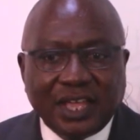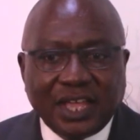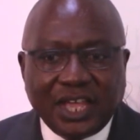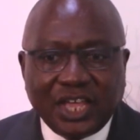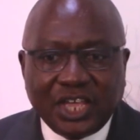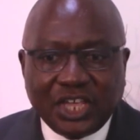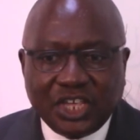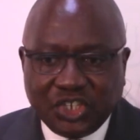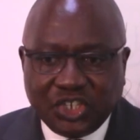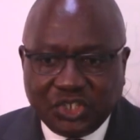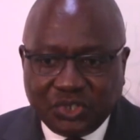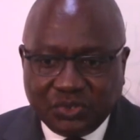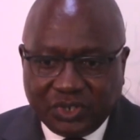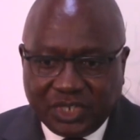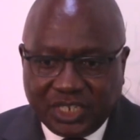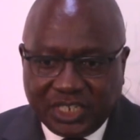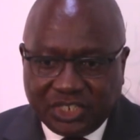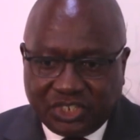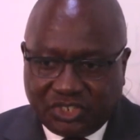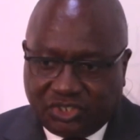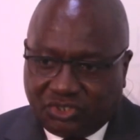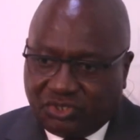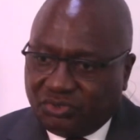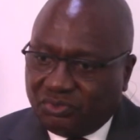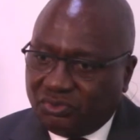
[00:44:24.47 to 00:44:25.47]
You need
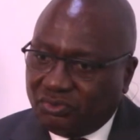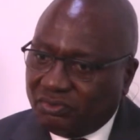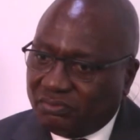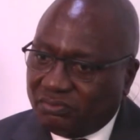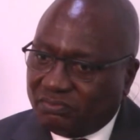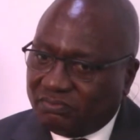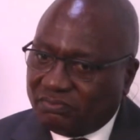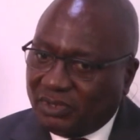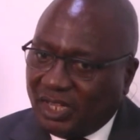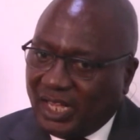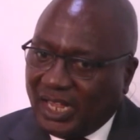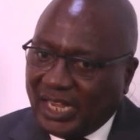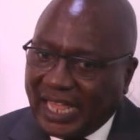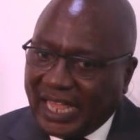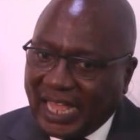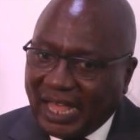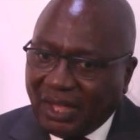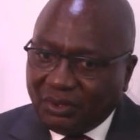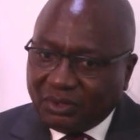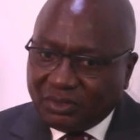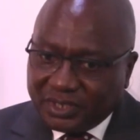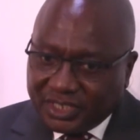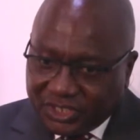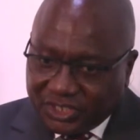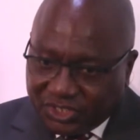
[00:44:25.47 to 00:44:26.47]
to
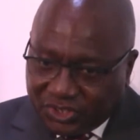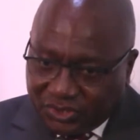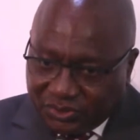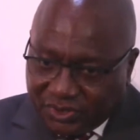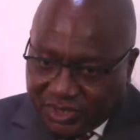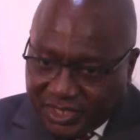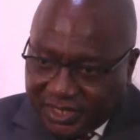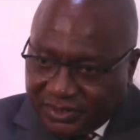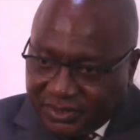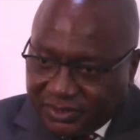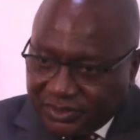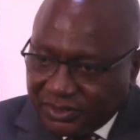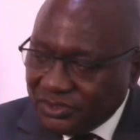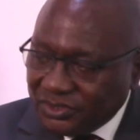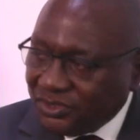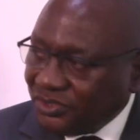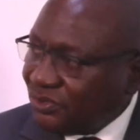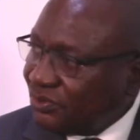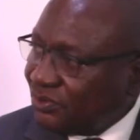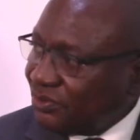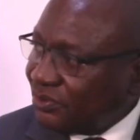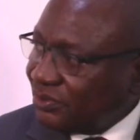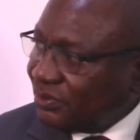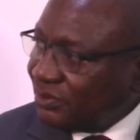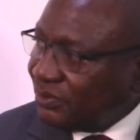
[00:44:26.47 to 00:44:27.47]
allow the students
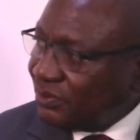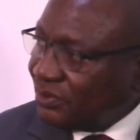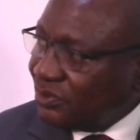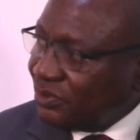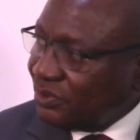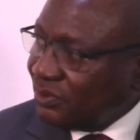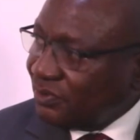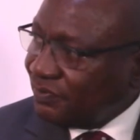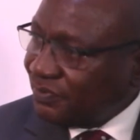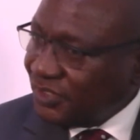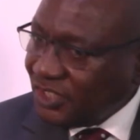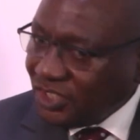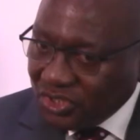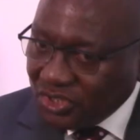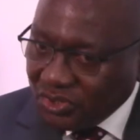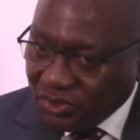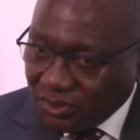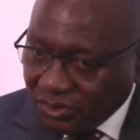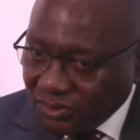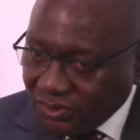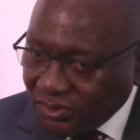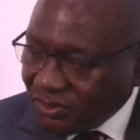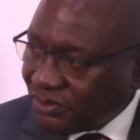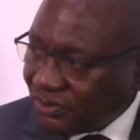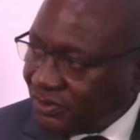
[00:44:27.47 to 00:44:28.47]
to do
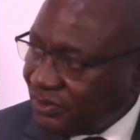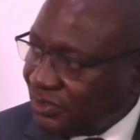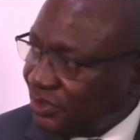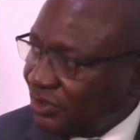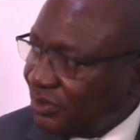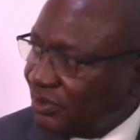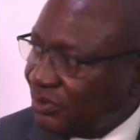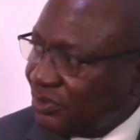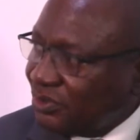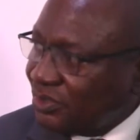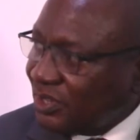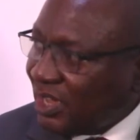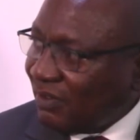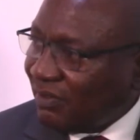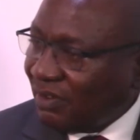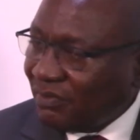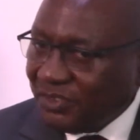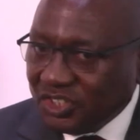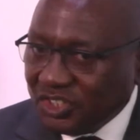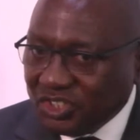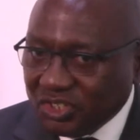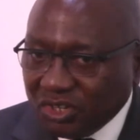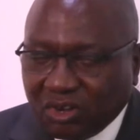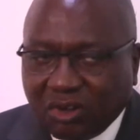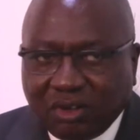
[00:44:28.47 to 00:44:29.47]
videos. You have a
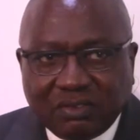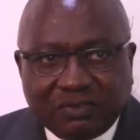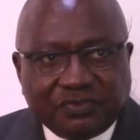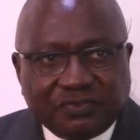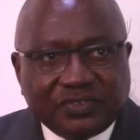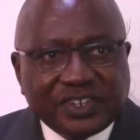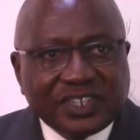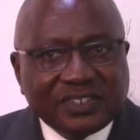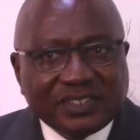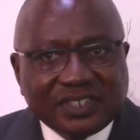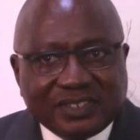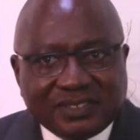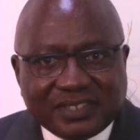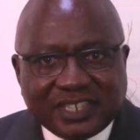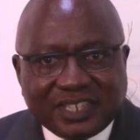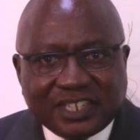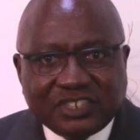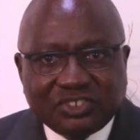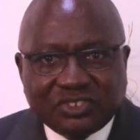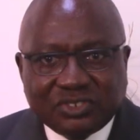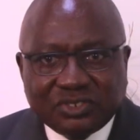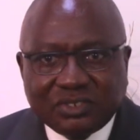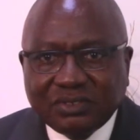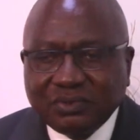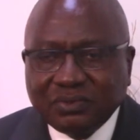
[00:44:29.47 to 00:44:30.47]
video conferencing
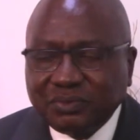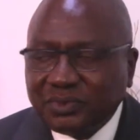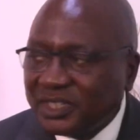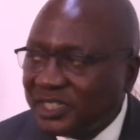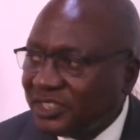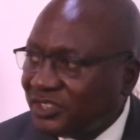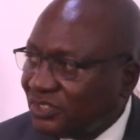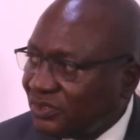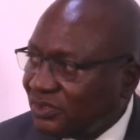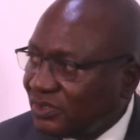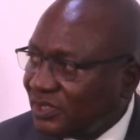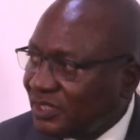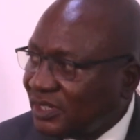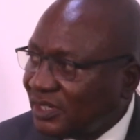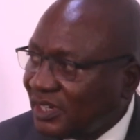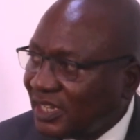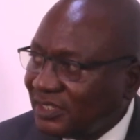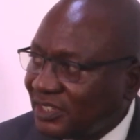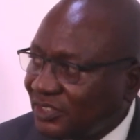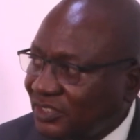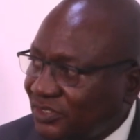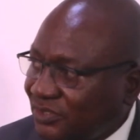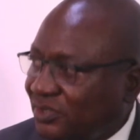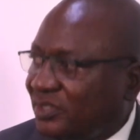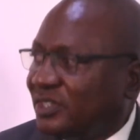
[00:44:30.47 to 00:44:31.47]
session with the student as the
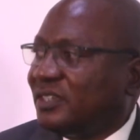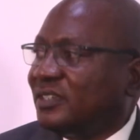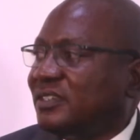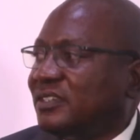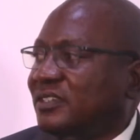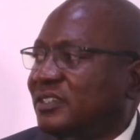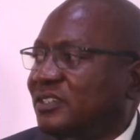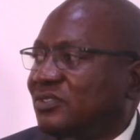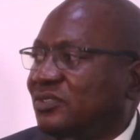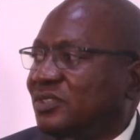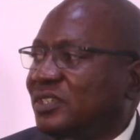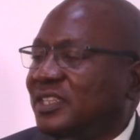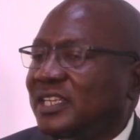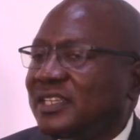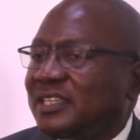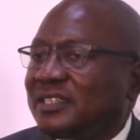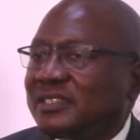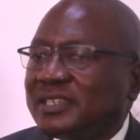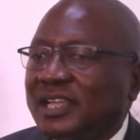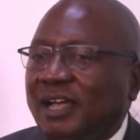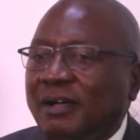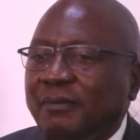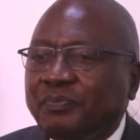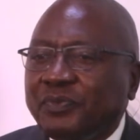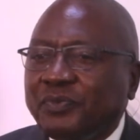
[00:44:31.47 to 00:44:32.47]
student is doing the
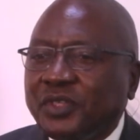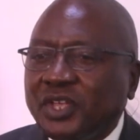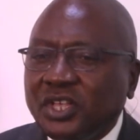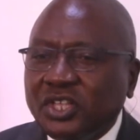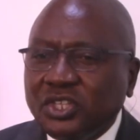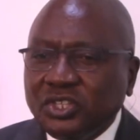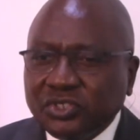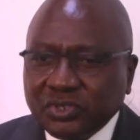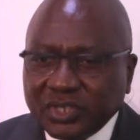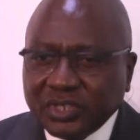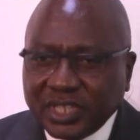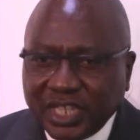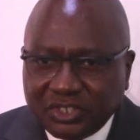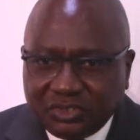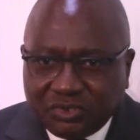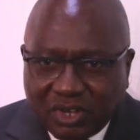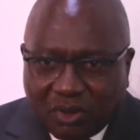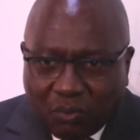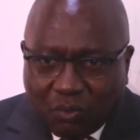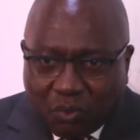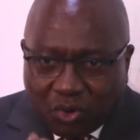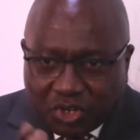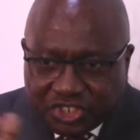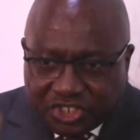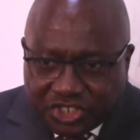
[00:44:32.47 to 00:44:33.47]
exam, so that you are
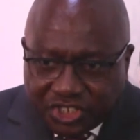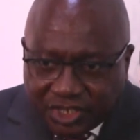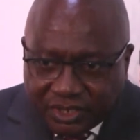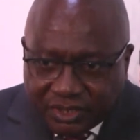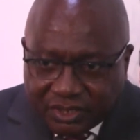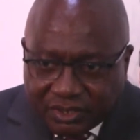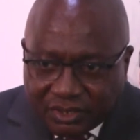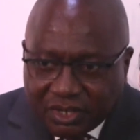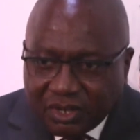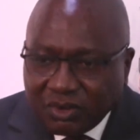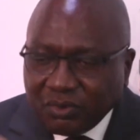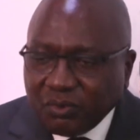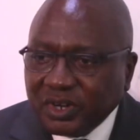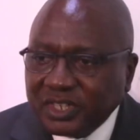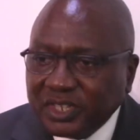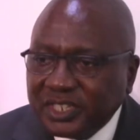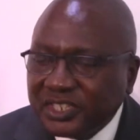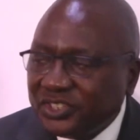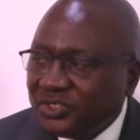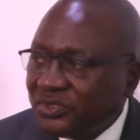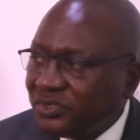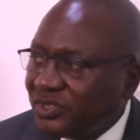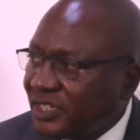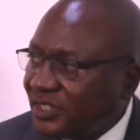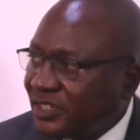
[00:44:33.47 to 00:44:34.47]
watching what the
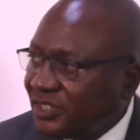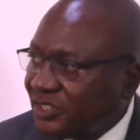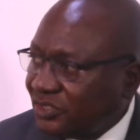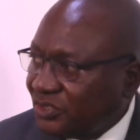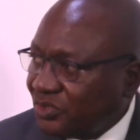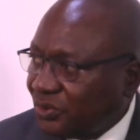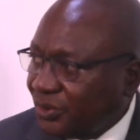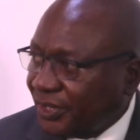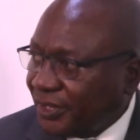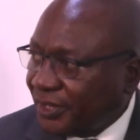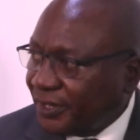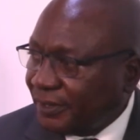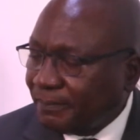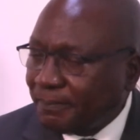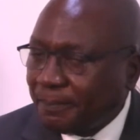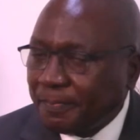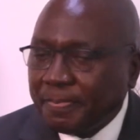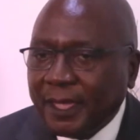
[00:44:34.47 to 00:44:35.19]
student is doing.